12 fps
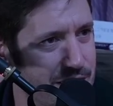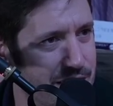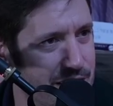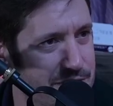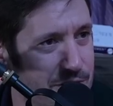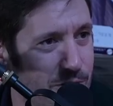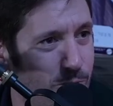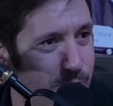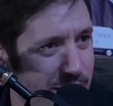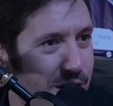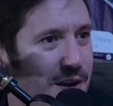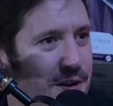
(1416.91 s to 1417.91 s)
Because you're a
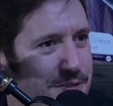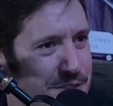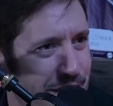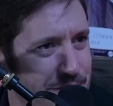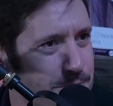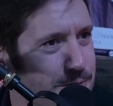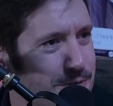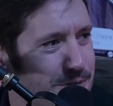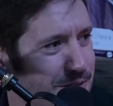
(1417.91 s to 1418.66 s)
win on our schedule.